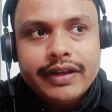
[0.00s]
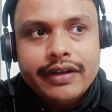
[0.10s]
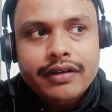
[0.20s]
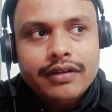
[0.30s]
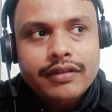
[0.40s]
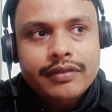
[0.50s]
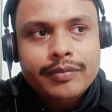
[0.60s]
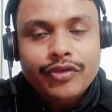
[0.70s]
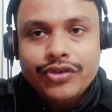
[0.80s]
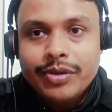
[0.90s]
And
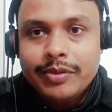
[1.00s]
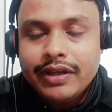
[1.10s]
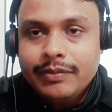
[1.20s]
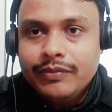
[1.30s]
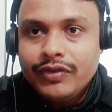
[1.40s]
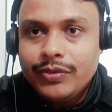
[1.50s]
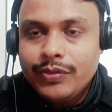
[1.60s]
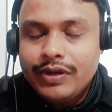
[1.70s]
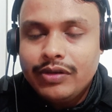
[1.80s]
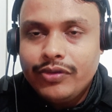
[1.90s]
Most of time you
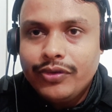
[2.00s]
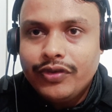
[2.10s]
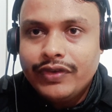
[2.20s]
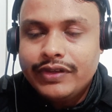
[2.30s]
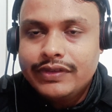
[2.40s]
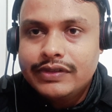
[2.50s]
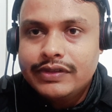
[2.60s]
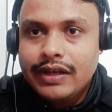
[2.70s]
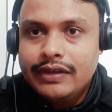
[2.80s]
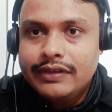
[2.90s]
will going to face the
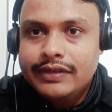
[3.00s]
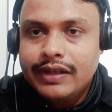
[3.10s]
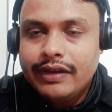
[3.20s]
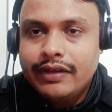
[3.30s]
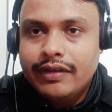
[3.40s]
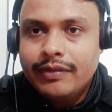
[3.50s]
challenge like